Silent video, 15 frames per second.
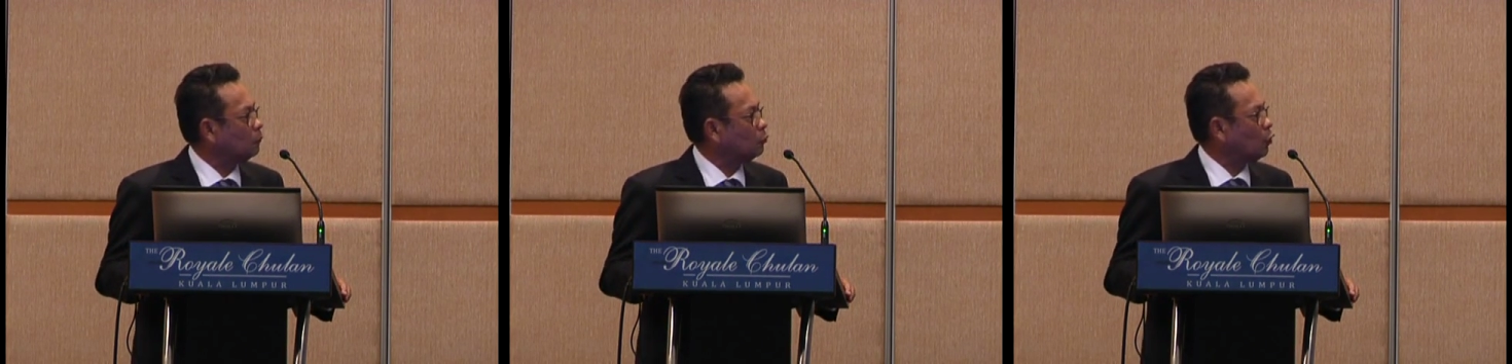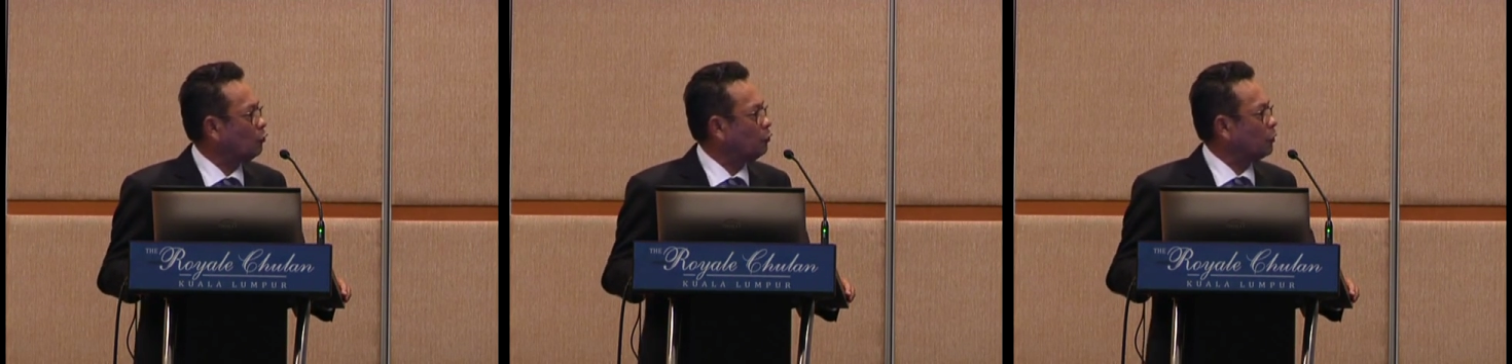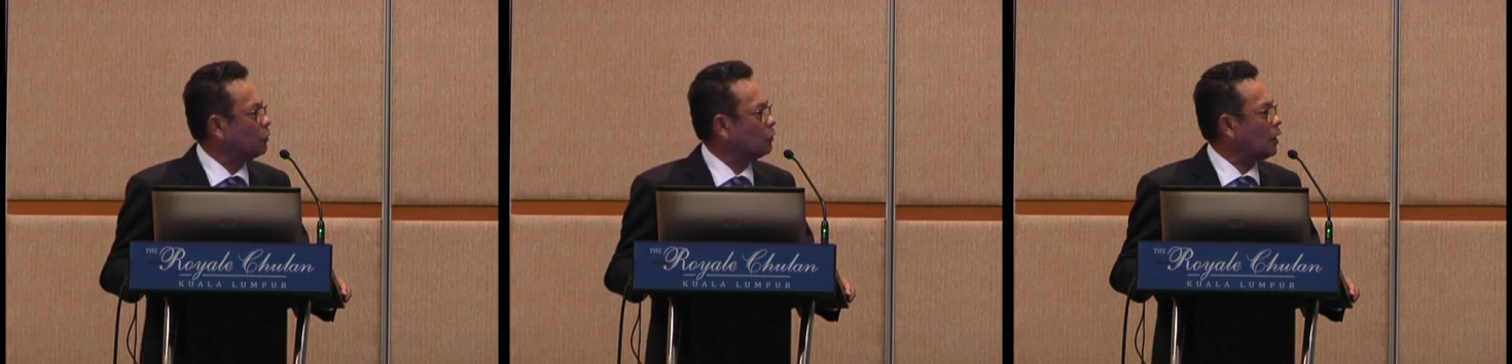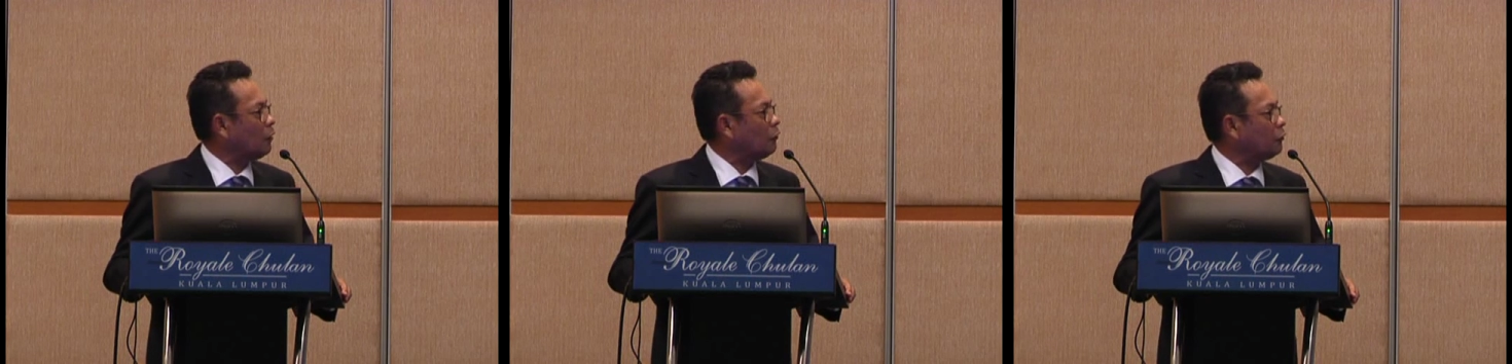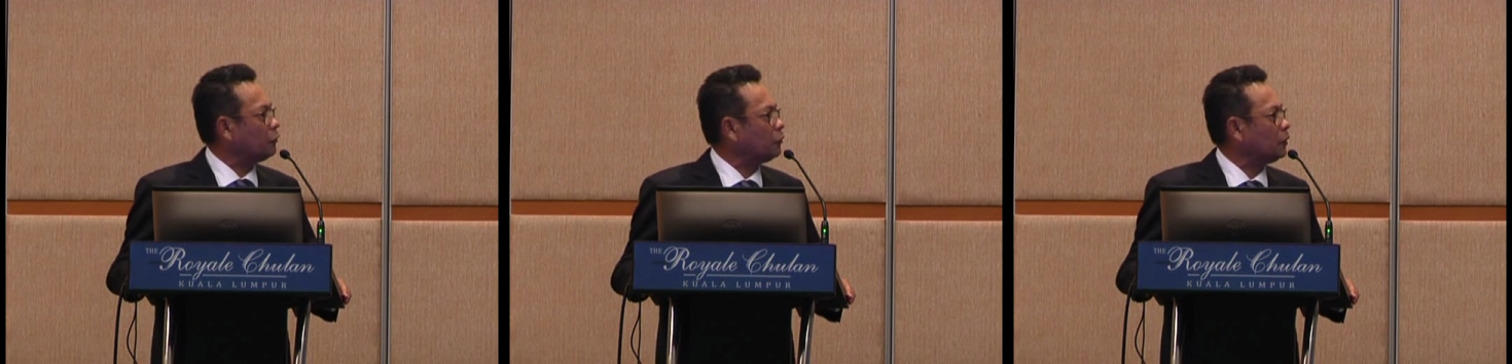Waffle
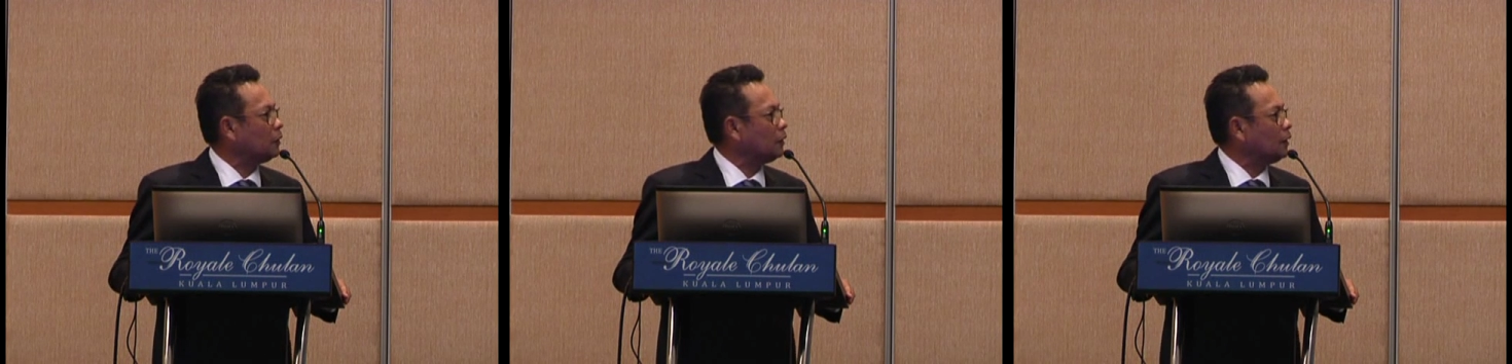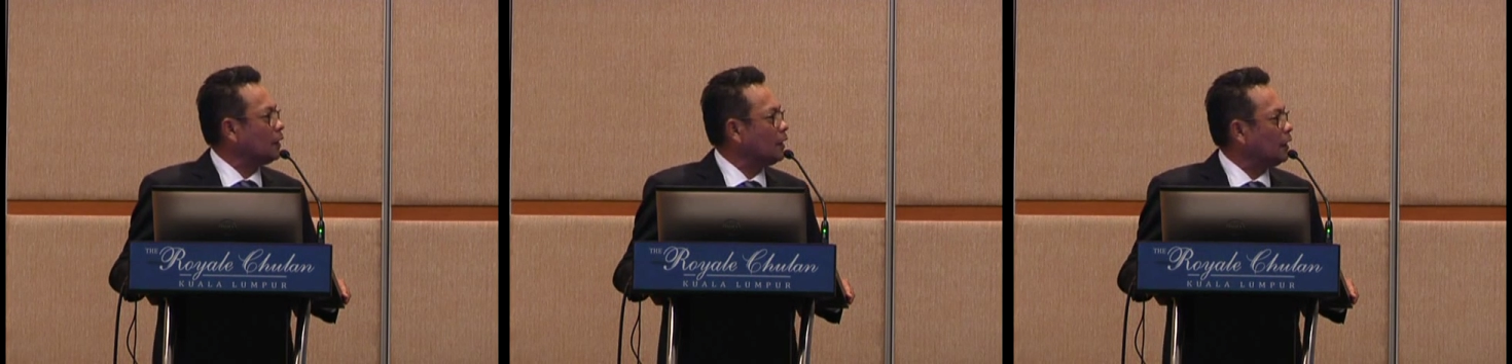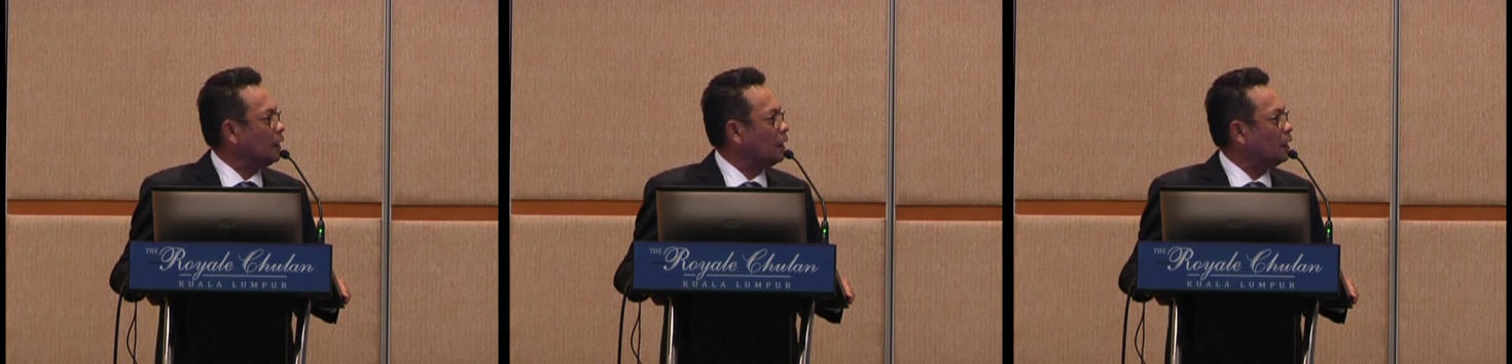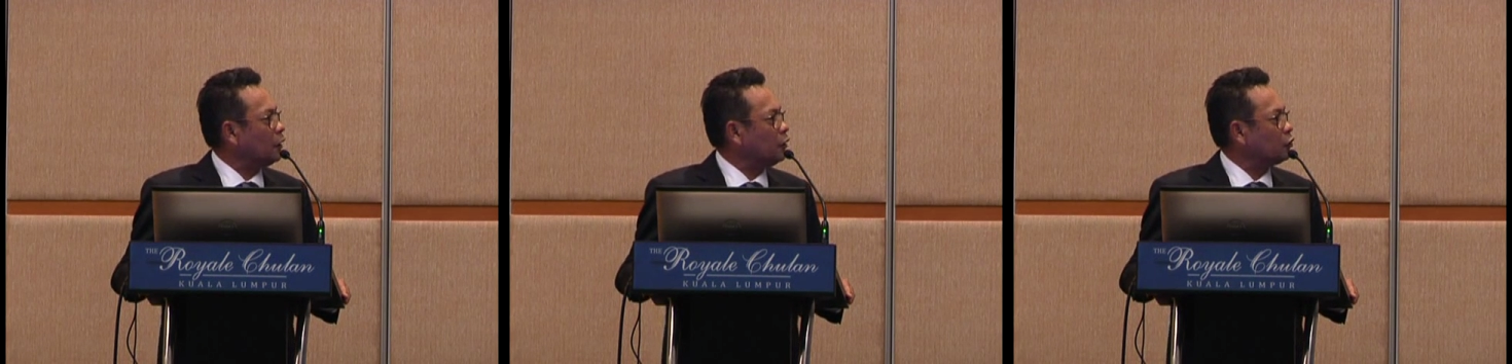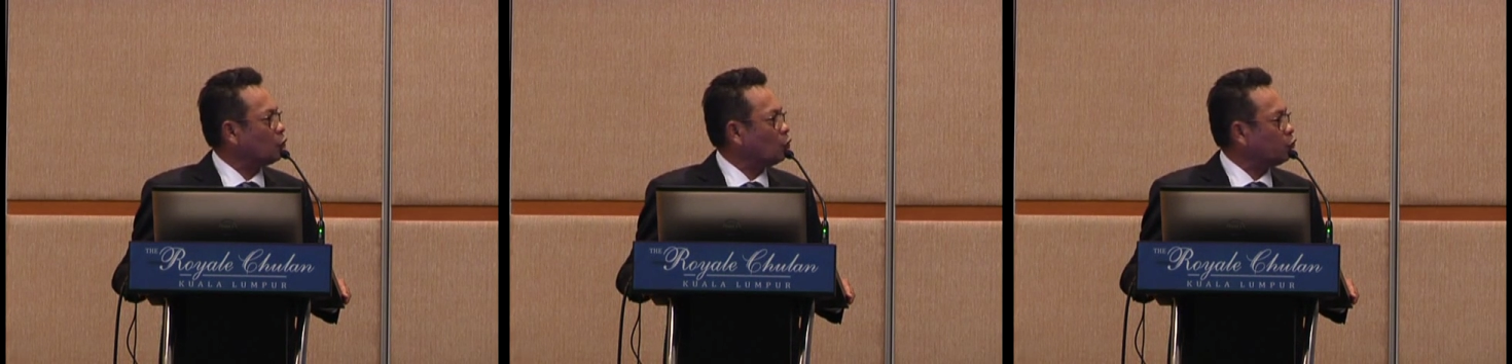raft
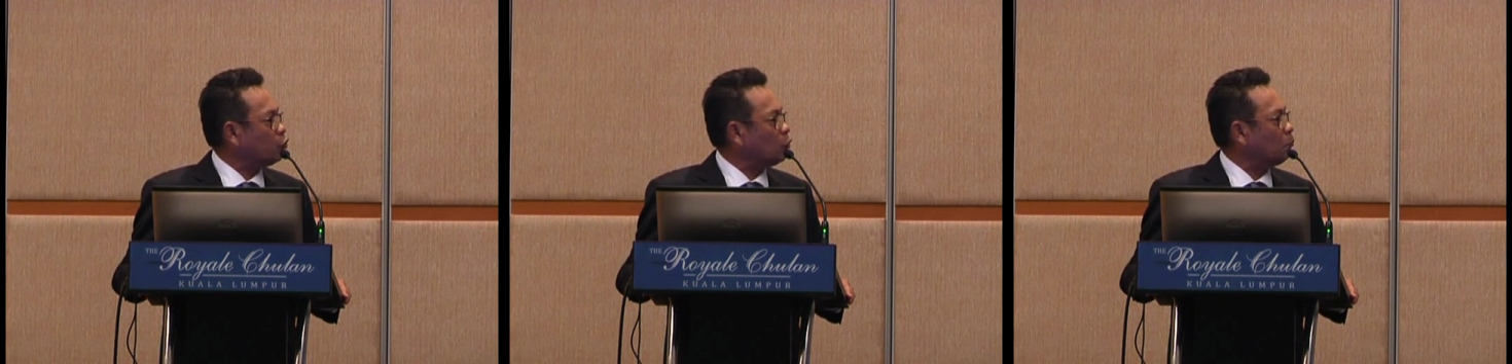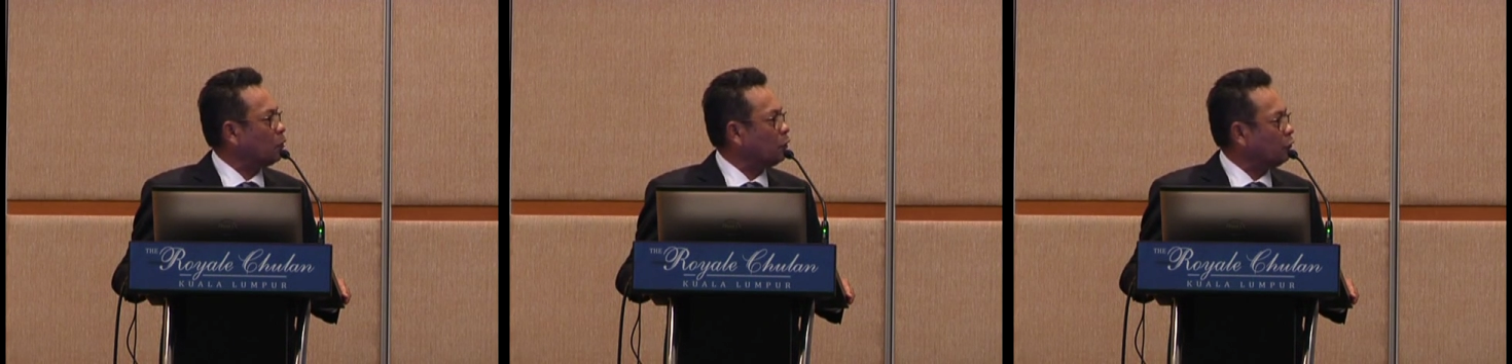is also